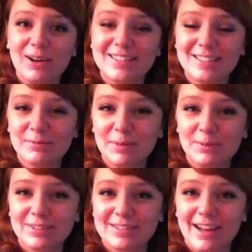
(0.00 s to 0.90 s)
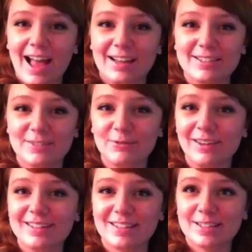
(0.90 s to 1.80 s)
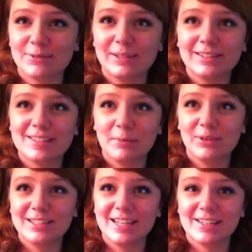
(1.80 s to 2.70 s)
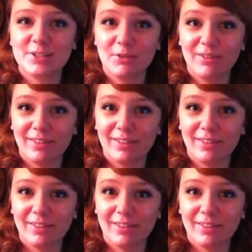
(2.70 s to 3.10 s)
watching people's reaction faces when someone takes over